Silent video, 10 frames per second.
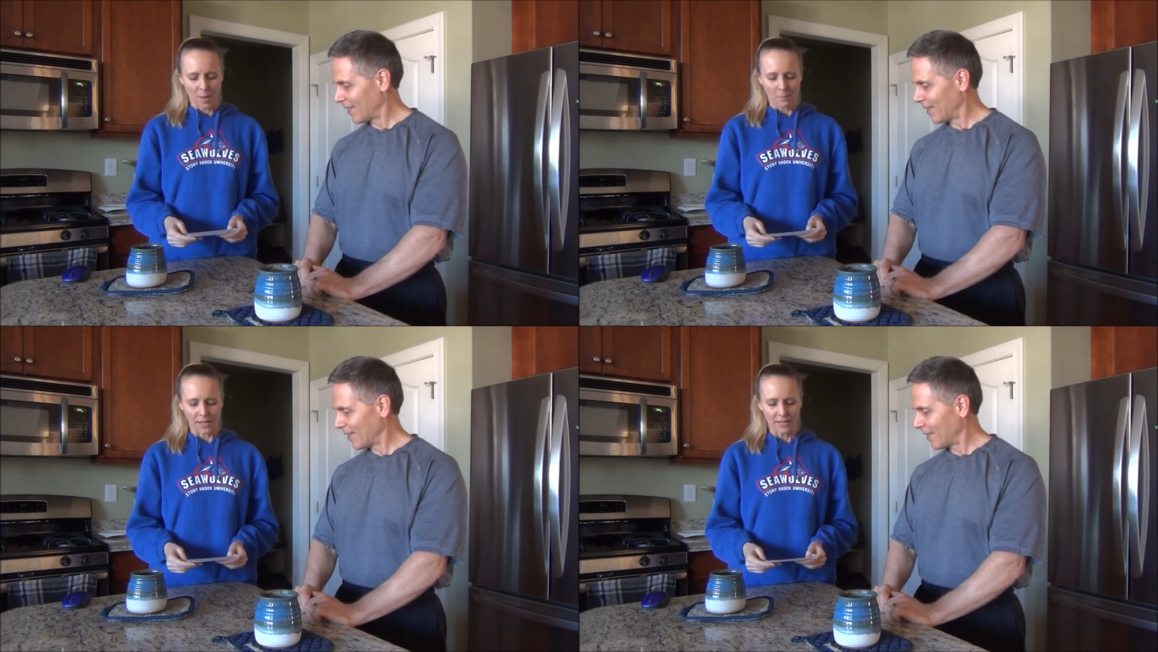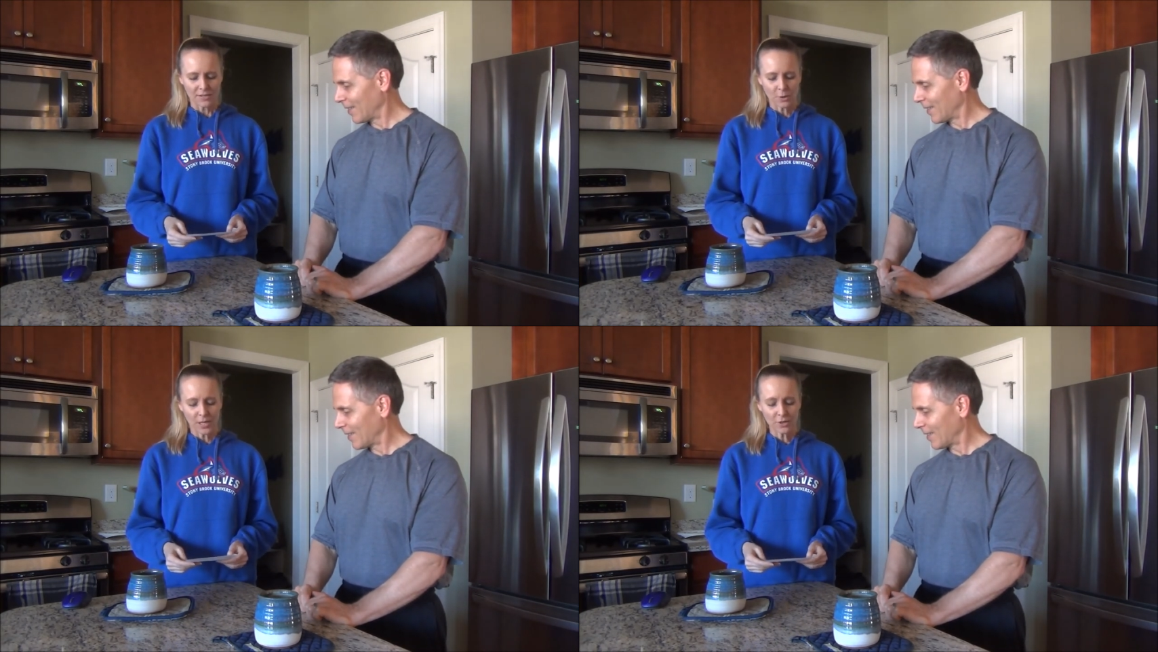Speaker 1: But
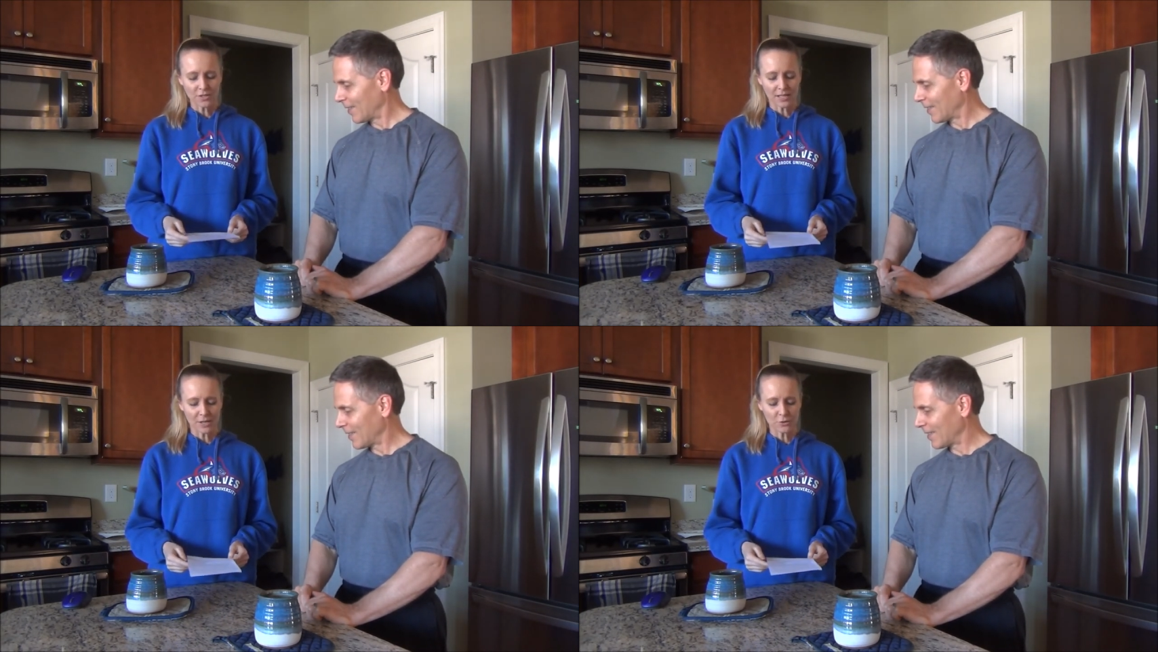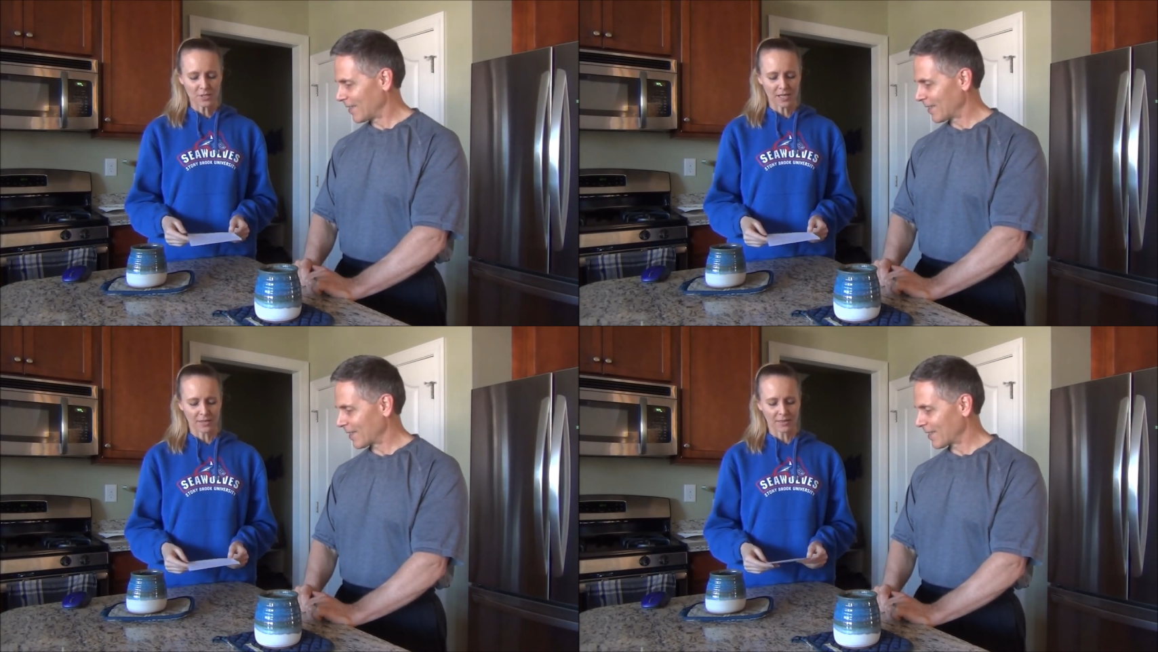so here's an
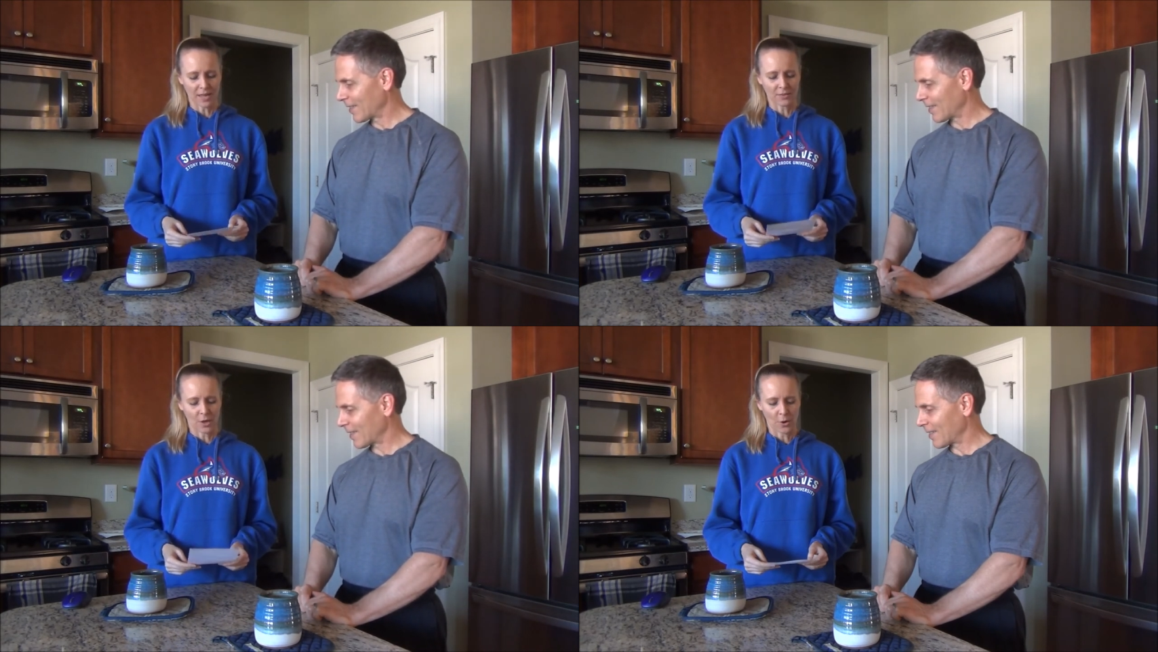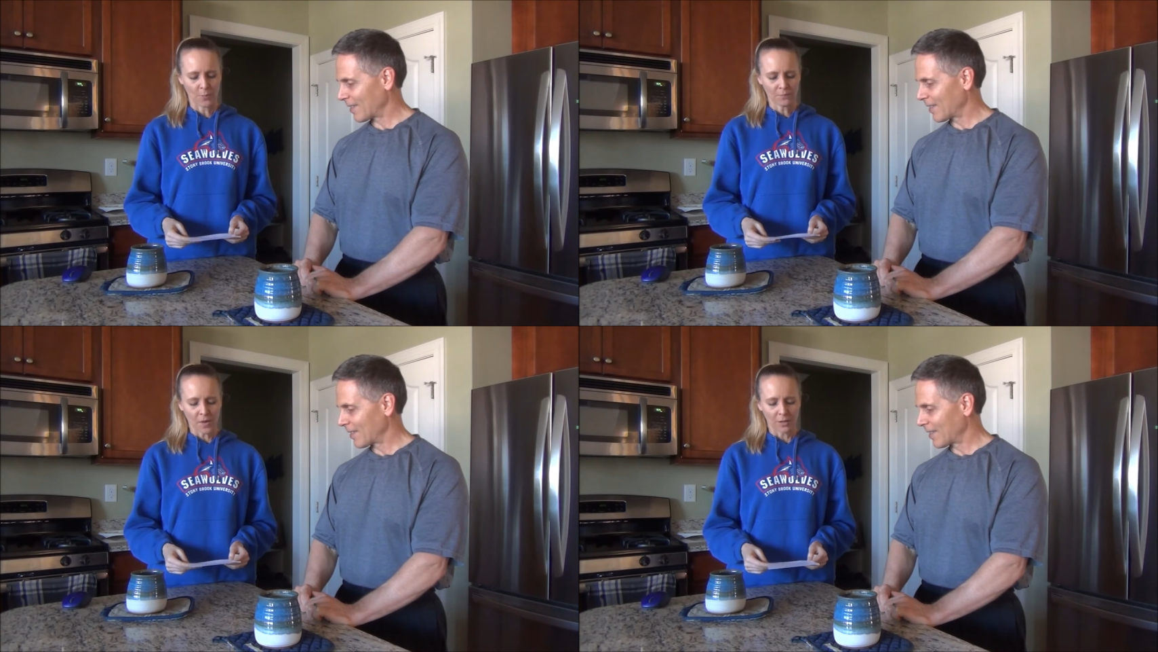interesting thing, though.
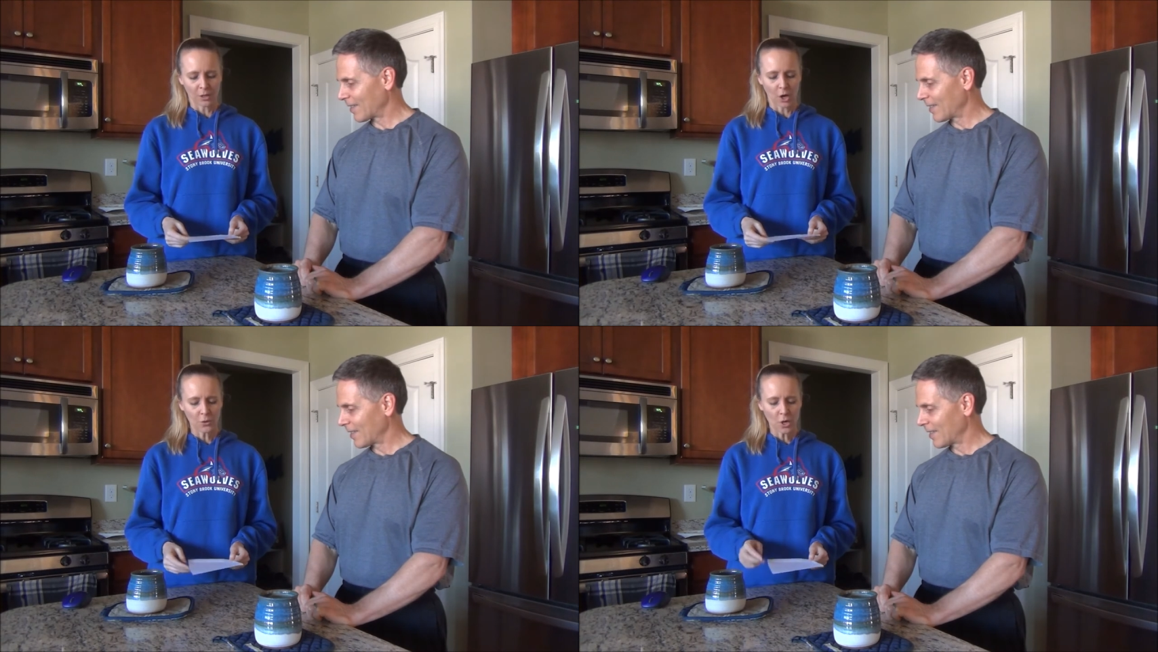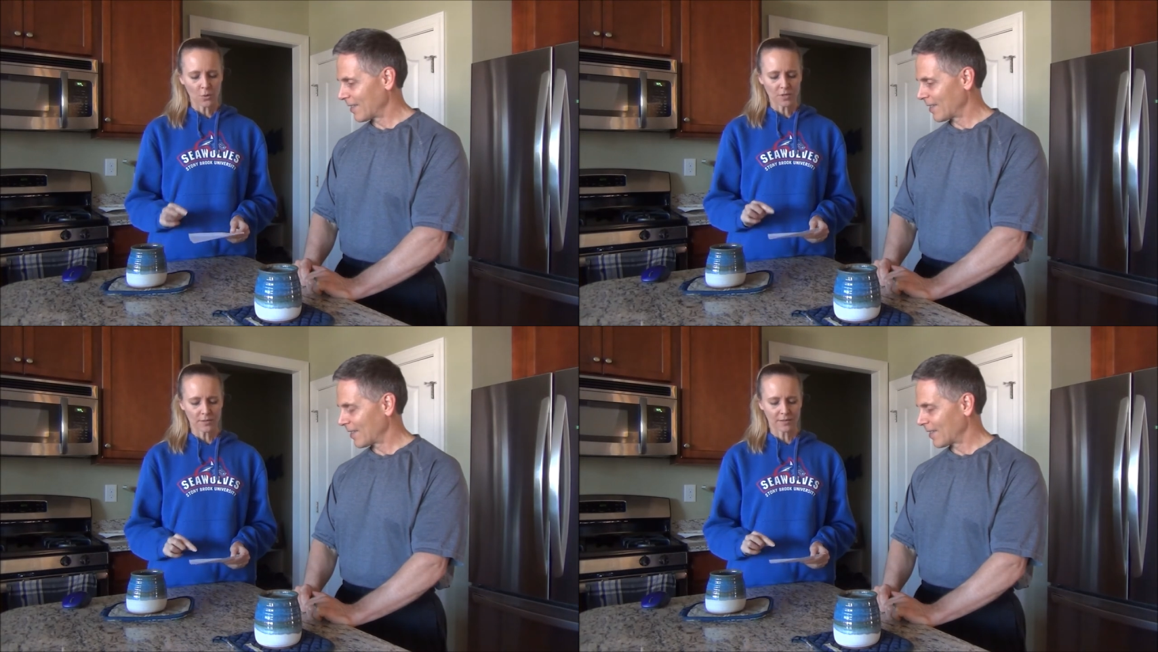Low
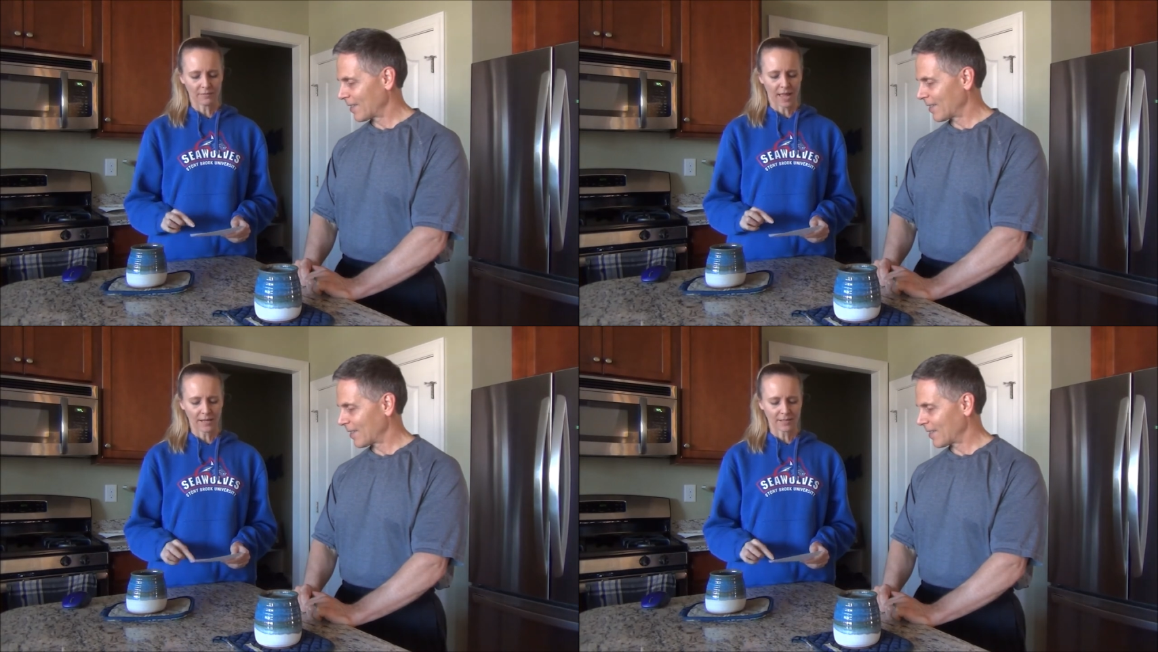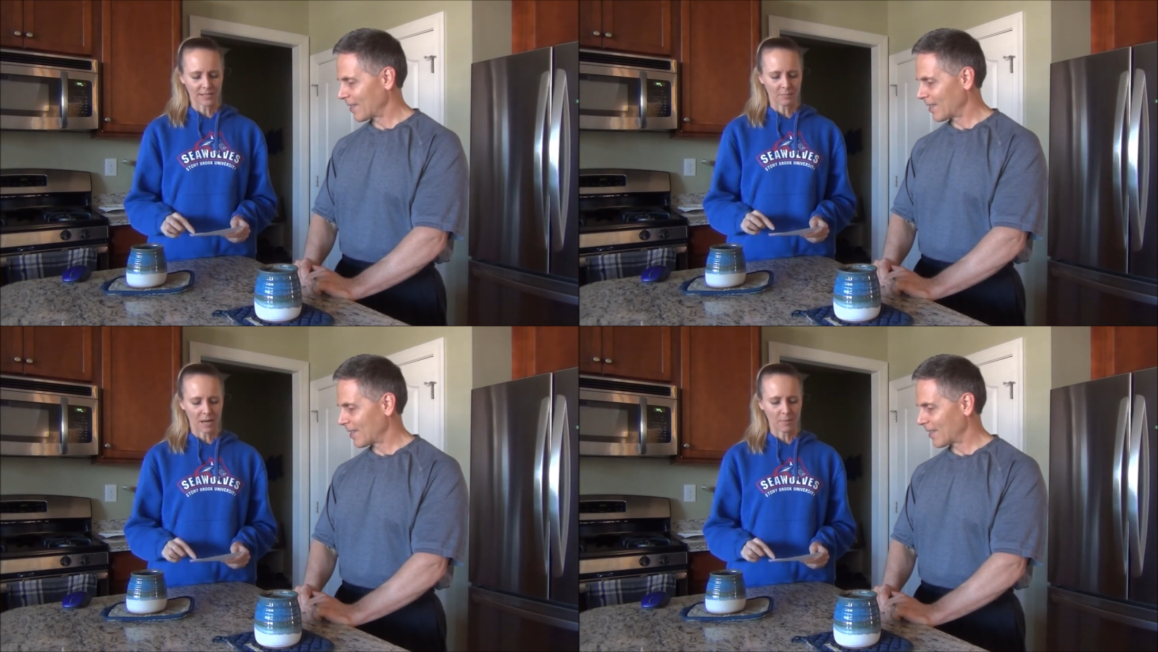doses of
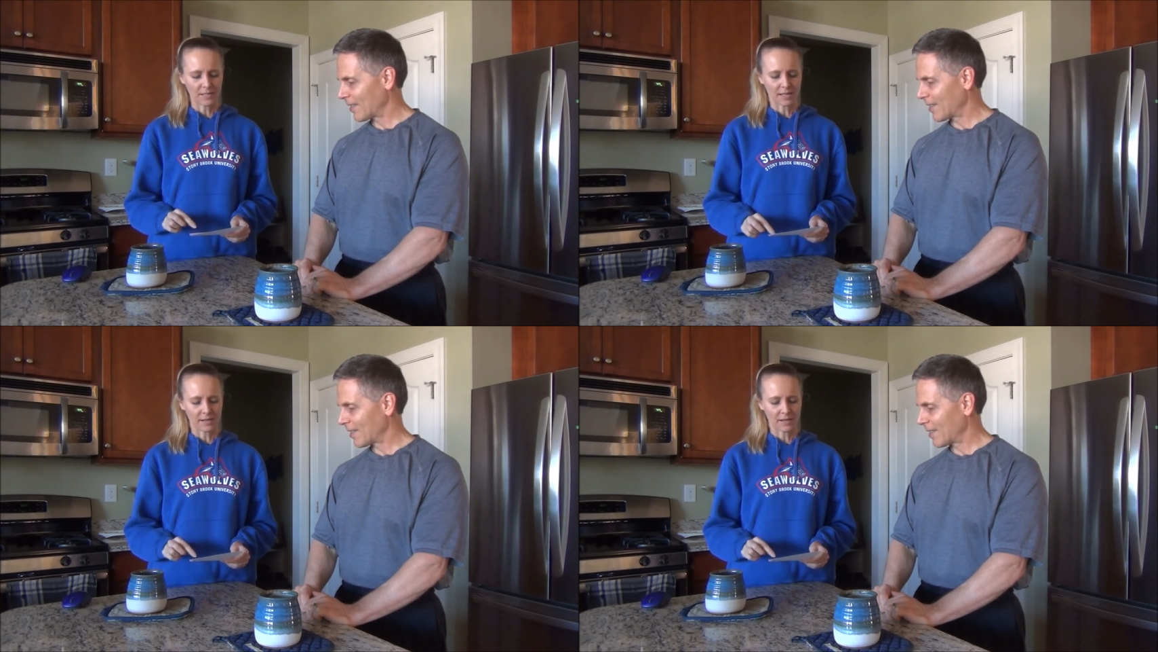lectins may be